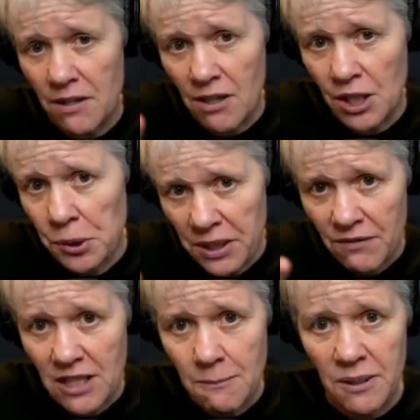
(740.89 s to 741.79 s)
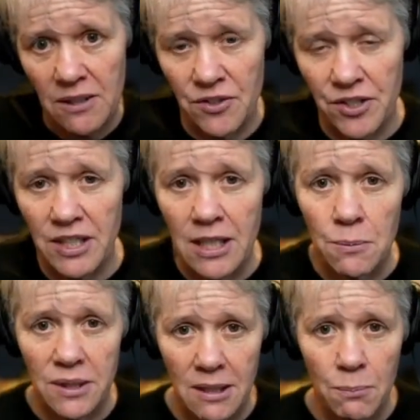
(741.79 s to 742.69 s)
All three of these pillars are
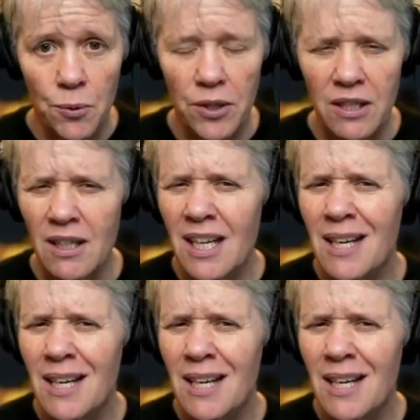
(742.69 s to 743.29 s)
equally important.